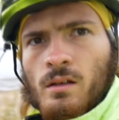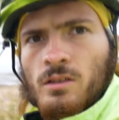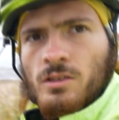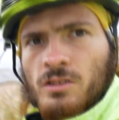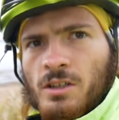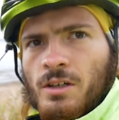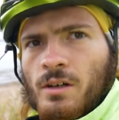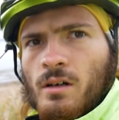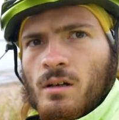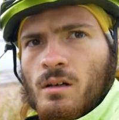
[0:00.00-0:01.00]
just
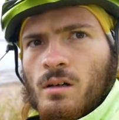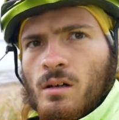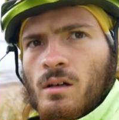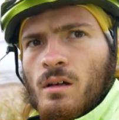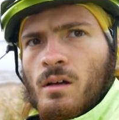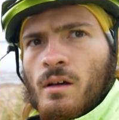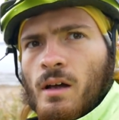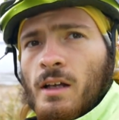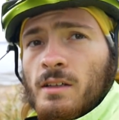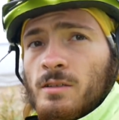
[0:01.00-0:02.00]
here,
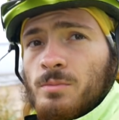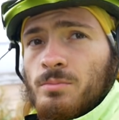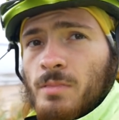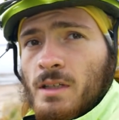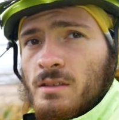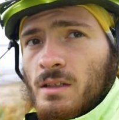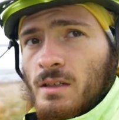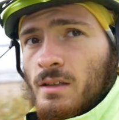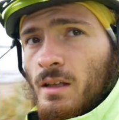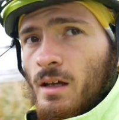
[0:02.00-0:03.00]
and it's
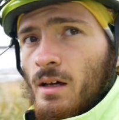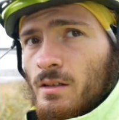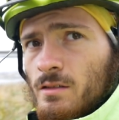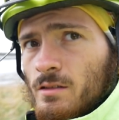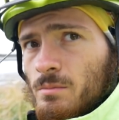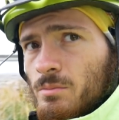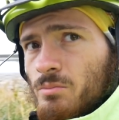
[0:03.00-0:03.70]
basically the last